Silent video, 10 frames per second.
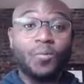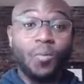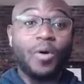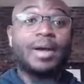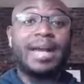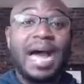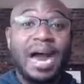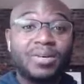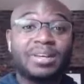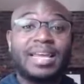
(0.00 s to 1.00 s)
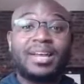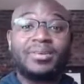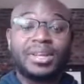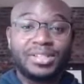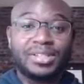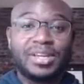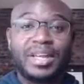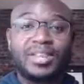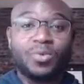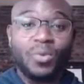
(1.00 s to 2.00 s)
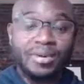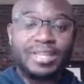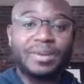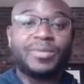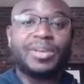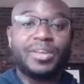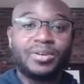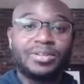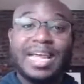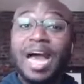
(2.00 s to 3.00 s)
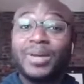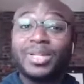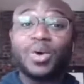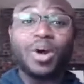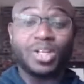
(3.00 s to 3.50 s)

one, our language and the words that we use and how we talk